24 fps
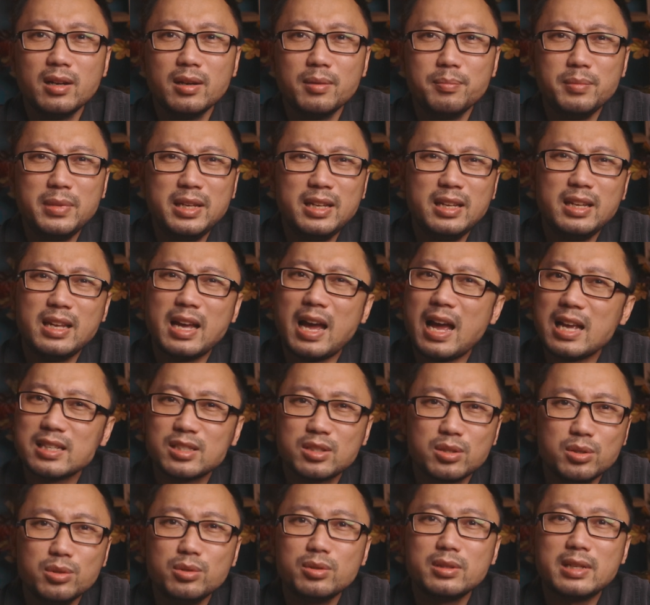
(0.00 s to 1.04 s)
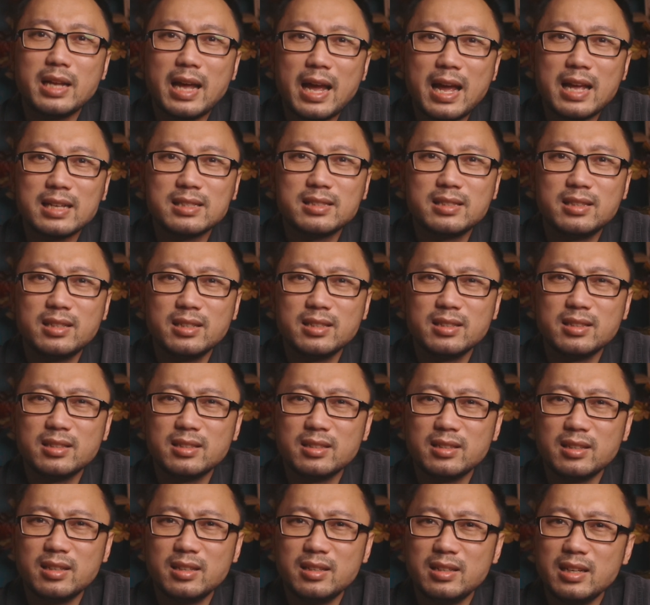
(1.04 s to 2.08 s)
be as good as
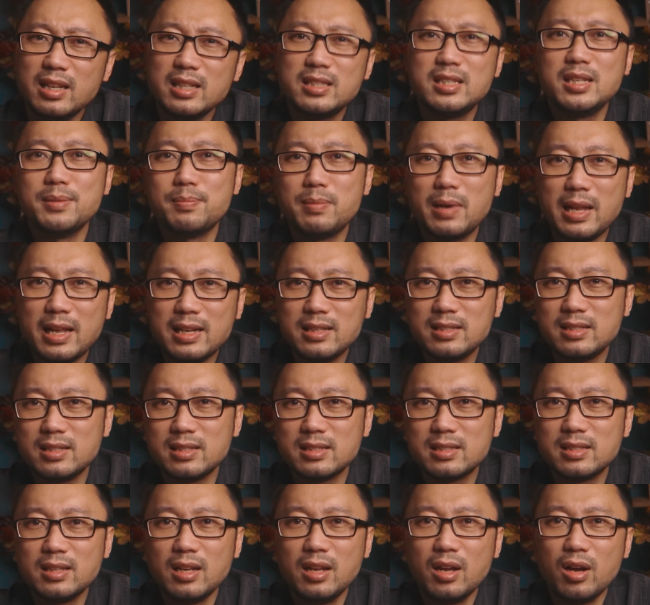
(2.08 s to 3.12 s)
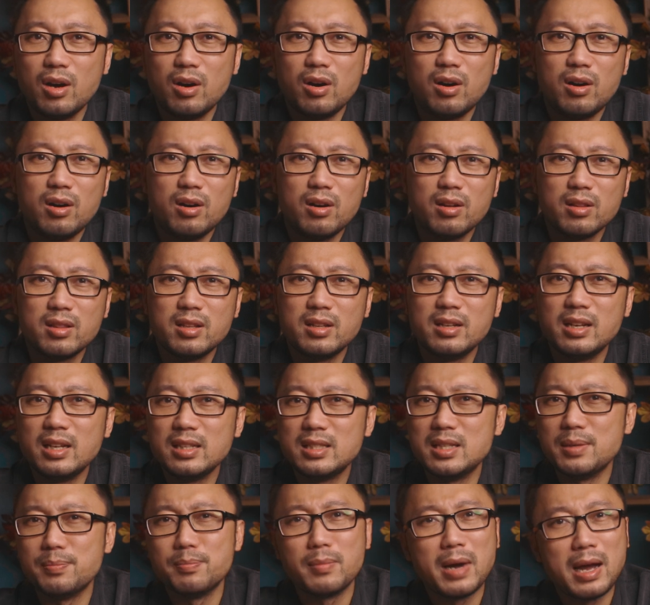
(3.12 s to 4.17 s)
the native lenses or the
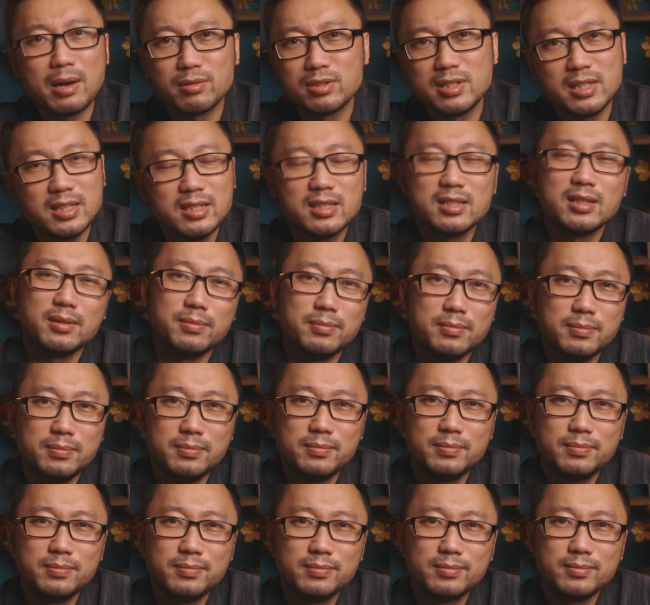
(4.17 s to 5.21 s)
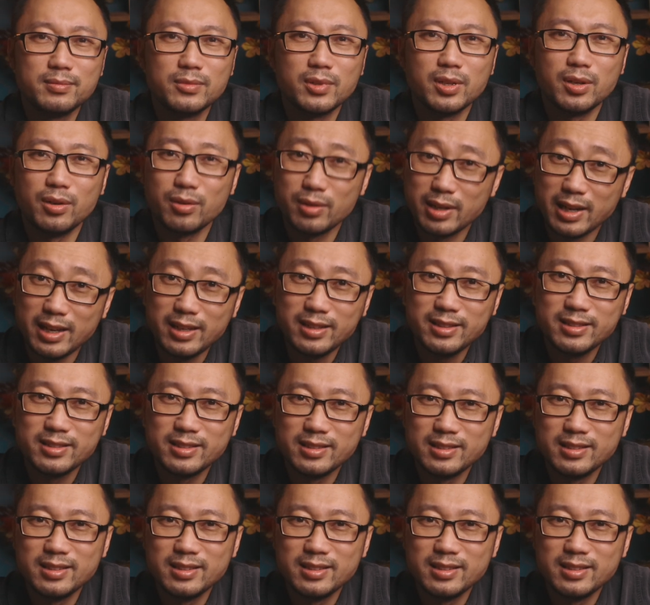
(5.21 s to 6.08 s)
native mount system. Okay?